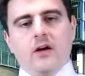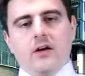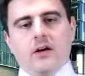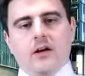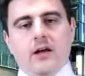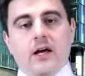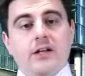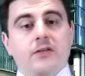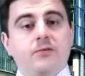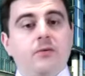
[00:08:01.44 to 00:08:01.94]

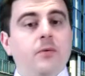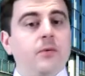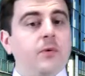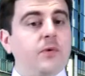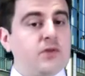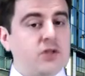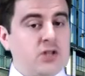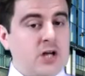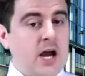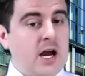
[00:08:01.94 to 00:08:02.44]
Now that's where
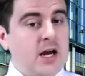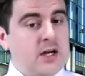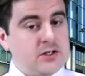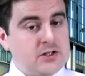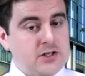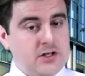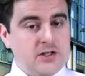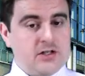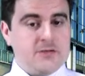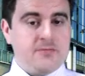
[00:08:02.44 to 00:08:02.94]
we've
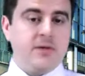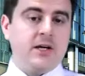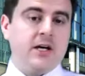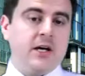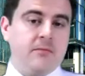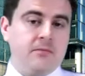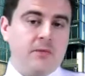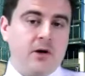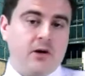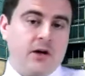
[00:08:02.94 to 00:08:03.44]
changed it into
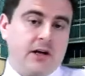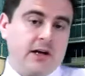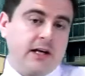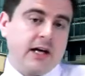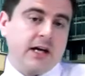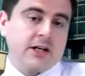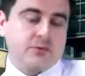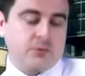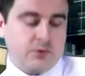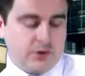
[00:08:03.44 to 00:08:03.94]
begin mode. I
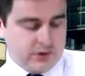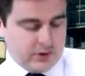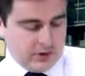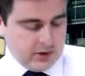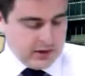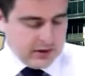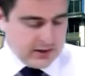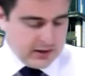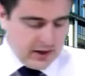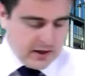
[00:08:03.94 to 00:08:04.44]
guess what you
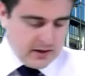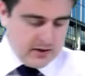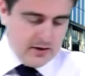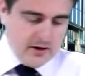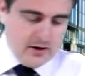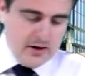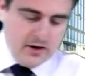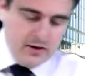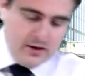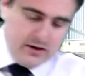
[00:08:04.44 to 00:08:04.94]
could have done
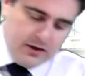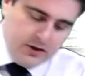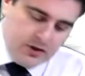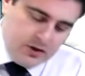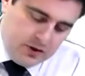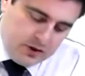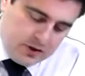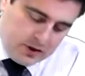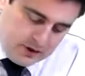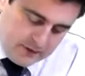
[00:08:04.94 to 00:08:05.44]

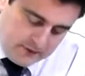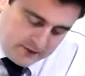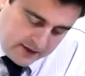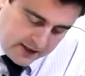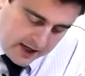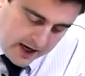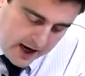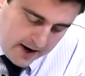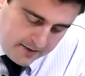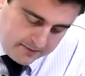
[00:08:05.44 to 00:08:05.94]
is you could have
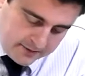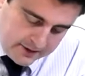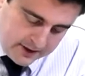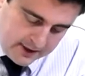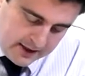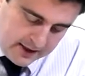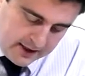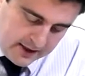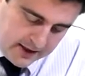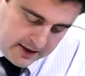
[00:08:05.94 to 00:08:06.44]
kept
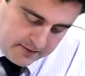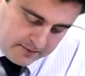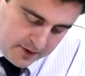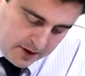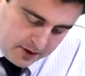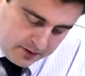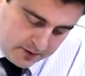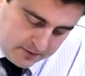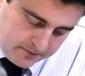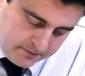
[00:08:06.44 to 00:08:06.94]
it in end
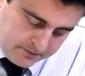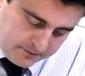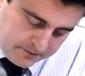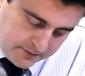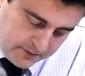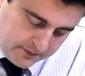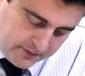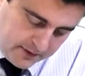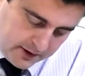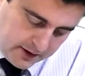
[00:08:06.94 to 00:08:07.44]
mode,
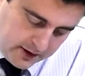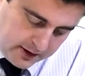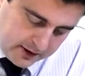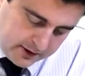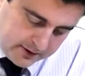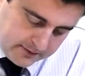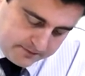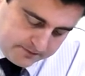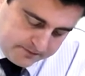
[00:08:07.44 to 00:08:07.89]
if you like.